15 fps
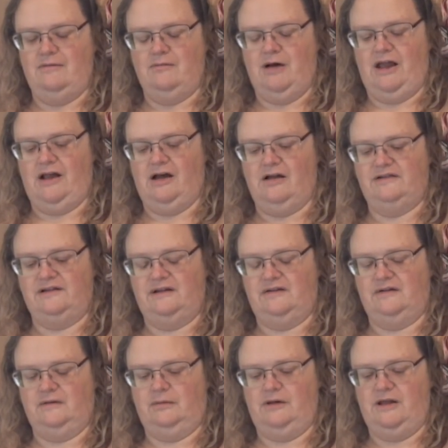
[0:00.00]
my
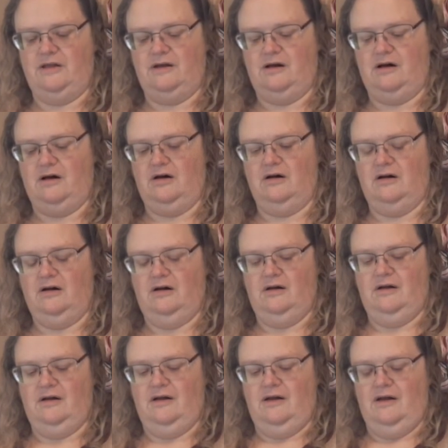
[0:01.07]
cousins will be there.
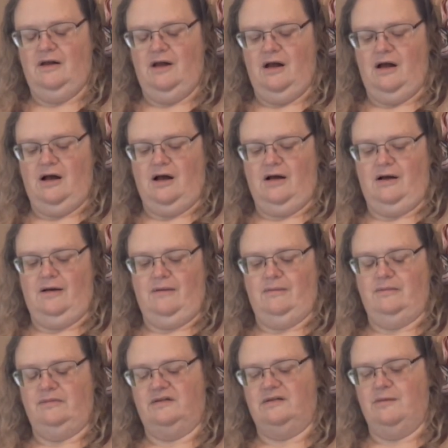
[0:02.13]

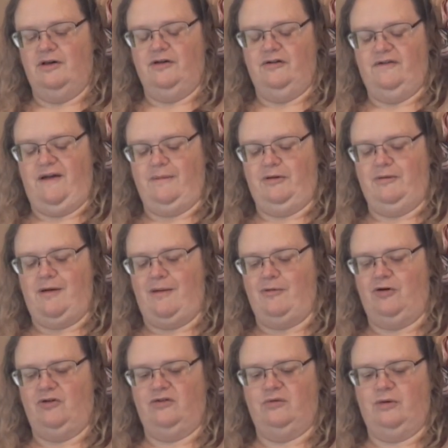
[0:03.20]
Some other family
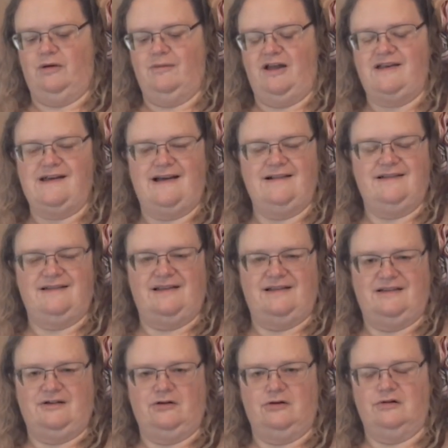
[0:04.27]
members, one of my dad's
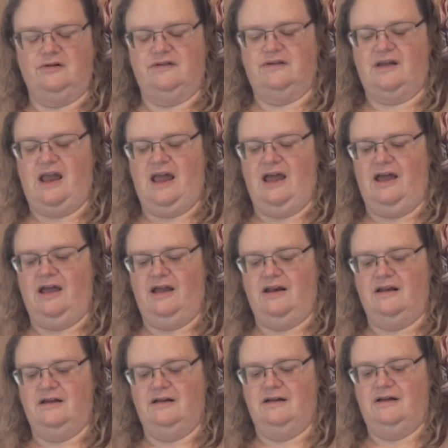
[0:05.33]
sisters
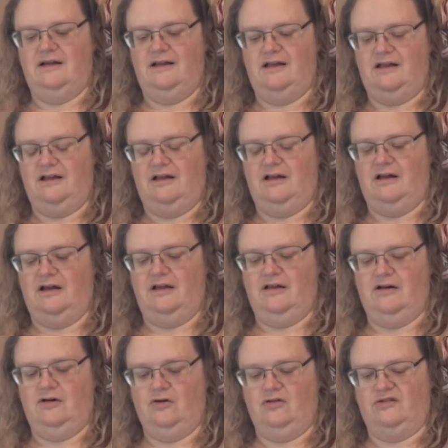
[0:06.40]
and
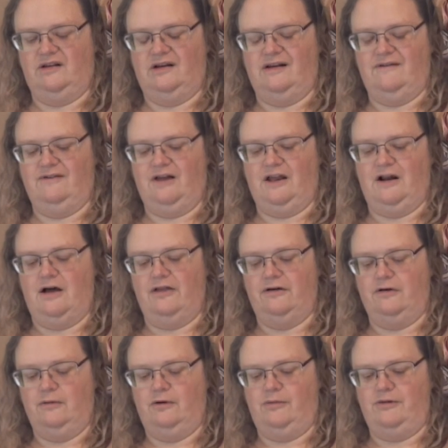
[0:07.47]
her significant
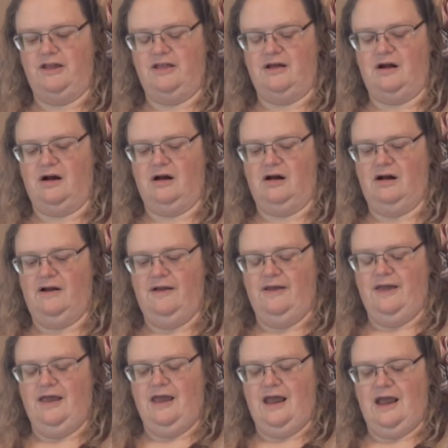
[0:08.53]
other will be there.
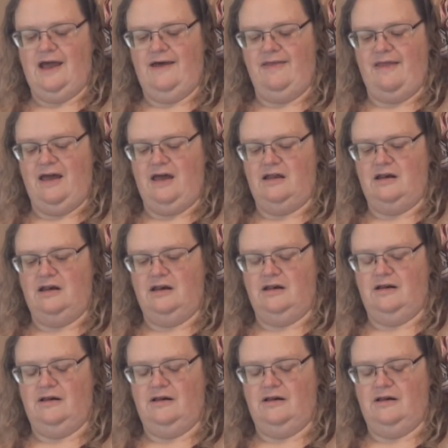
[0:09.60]
And then